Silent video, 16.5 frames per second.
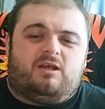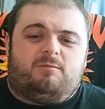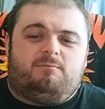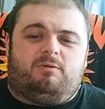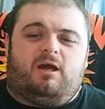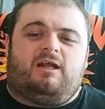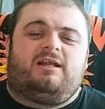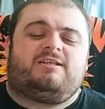
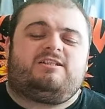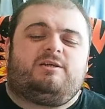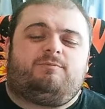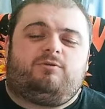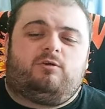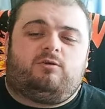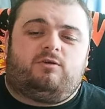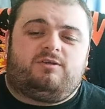Alexia
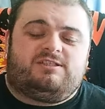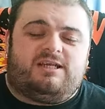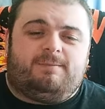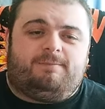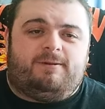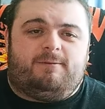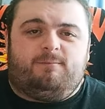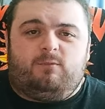prolongs it
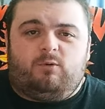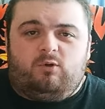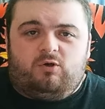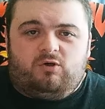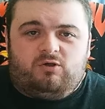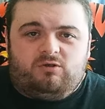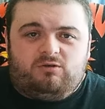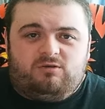a bit
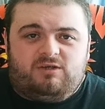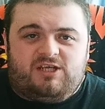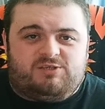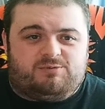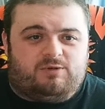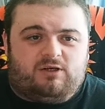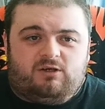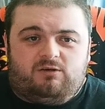more
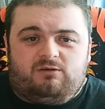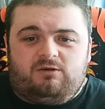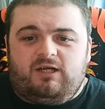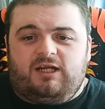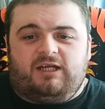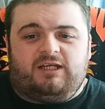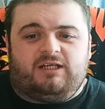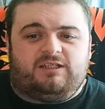as well,
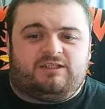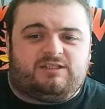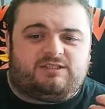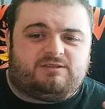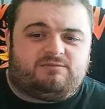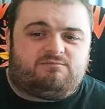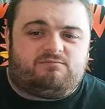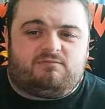and
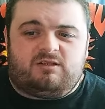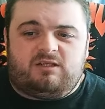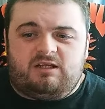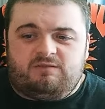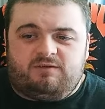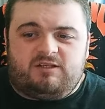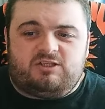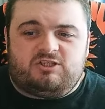
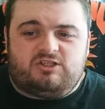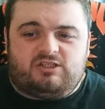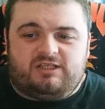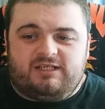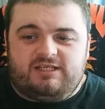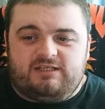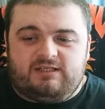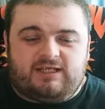
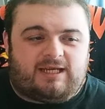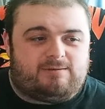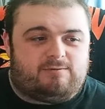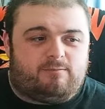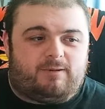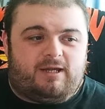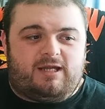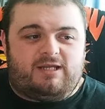eventually the
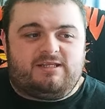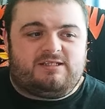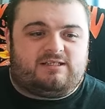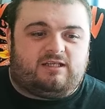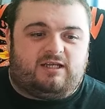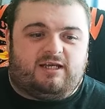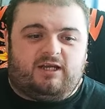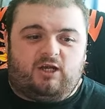camera pans
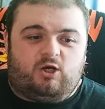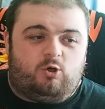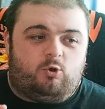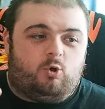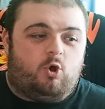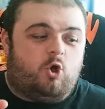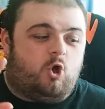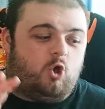to like,
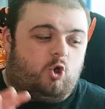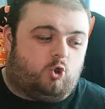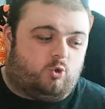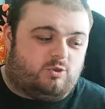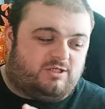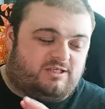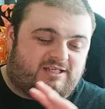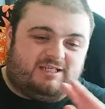oh,
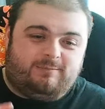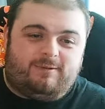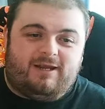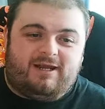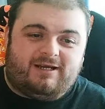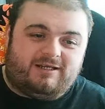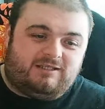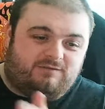who's in the
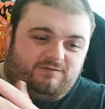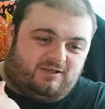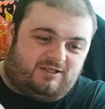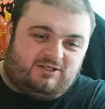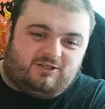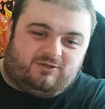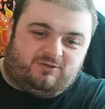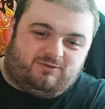back of the
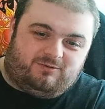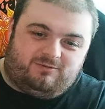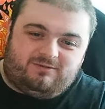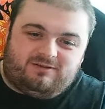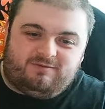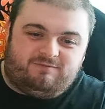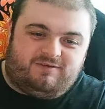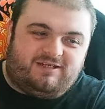venue,
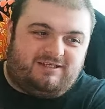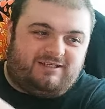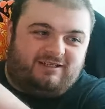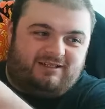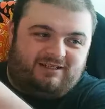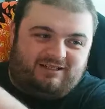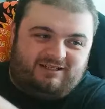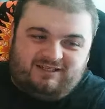
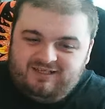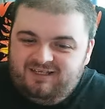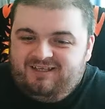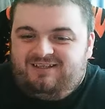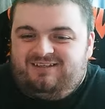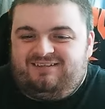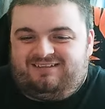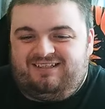conveniently.
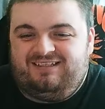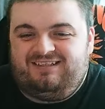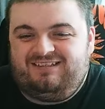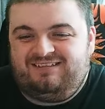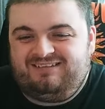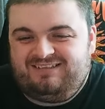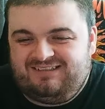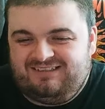
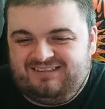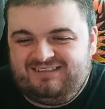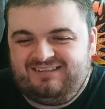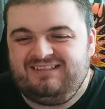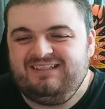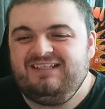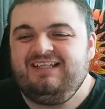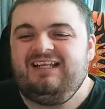
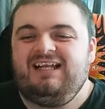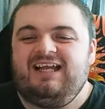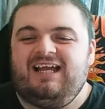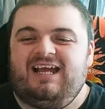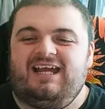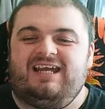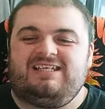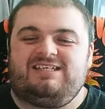
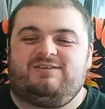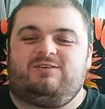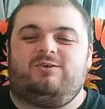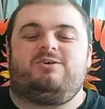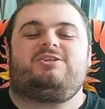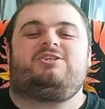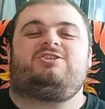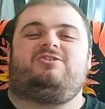It's, of
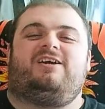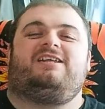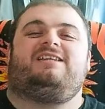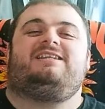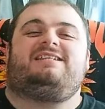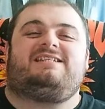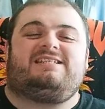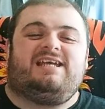course,
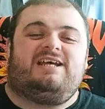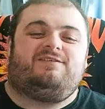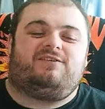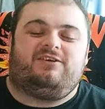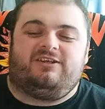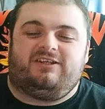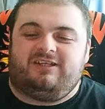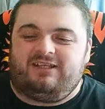Trent
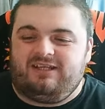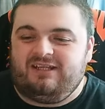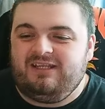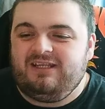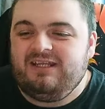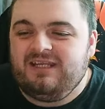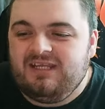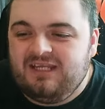Seven.
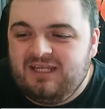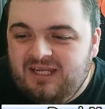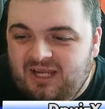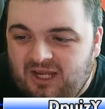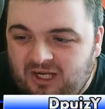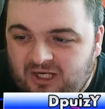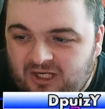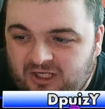
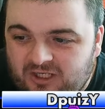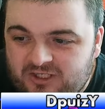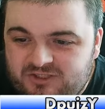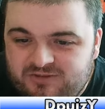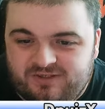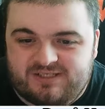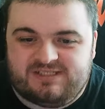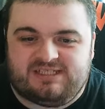
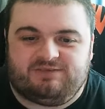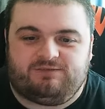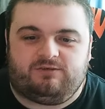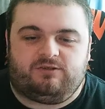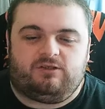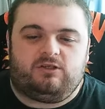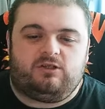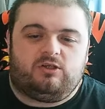Trent
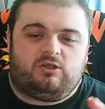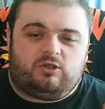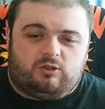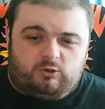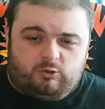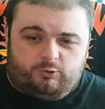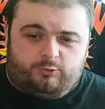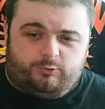Seven,
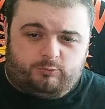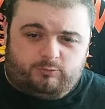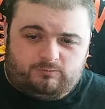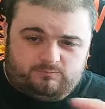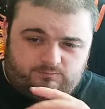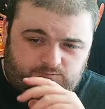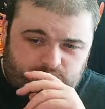who